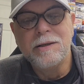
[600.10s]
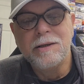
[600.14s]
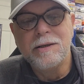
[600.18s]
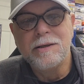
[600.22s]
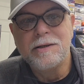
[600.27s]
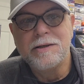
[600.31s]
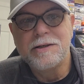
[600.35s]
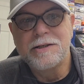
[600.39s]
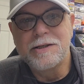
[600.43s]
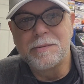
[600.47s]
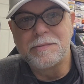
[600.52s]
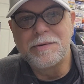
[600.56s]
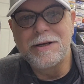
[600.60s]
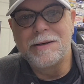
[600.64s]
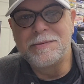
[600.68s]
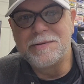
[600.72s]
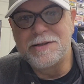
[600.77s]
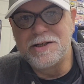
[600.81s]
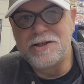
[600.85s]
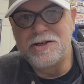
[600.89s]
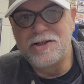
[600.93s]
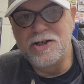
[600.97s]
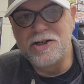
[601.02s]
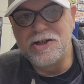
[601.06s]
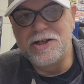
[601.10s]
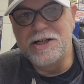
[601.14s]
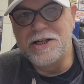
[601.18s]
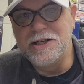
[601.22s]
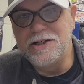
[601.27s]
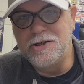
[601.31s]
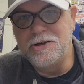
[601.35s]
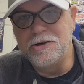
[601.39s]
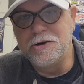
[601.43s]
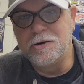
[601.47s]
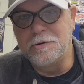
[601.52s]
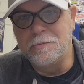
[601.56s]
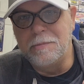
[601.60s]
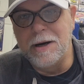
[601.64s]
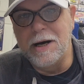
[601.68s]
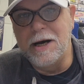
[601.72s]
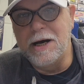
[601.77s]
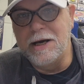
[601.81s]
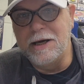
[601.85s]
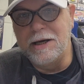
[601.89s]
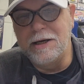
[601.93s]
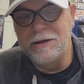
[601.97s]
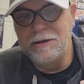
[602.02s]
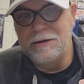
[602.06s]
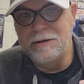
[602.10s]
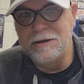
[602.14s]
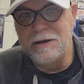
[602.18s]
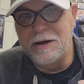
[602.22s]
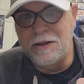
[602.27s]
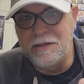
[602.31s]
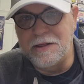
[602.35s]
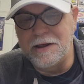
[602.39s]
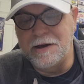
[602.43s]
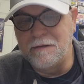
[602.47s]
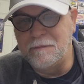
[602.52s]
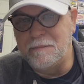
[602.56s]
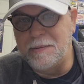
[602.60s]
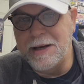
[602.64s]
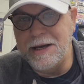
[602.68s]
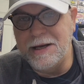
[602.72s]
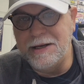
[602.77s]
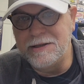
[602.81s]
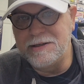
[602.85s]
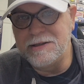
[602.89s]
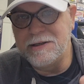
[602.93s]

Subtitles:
sometimes it's just easier to buy a thing of paint